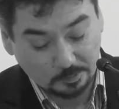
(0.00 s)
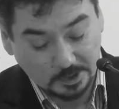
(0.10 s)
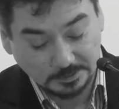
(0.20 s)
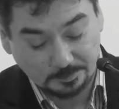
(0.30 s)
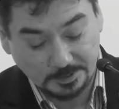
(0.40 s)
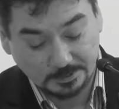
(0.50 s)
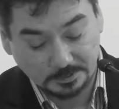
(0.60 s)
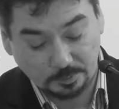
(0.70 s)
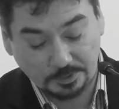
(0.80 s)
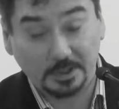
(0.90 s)

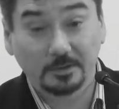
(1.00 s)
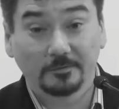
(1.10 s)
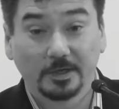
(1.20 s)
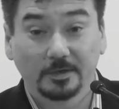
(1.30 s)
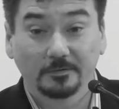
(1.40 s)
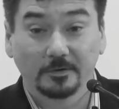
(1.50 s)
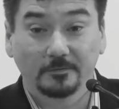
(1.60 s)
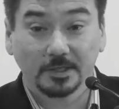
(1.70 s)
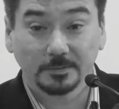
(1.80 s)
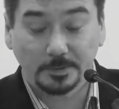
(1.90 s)
prospects with innovative
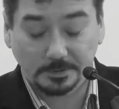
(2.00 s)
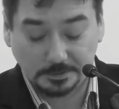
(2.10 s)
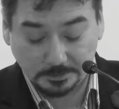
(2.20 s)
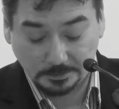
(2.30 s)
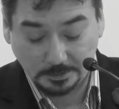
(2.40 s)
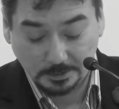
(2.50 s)
investments,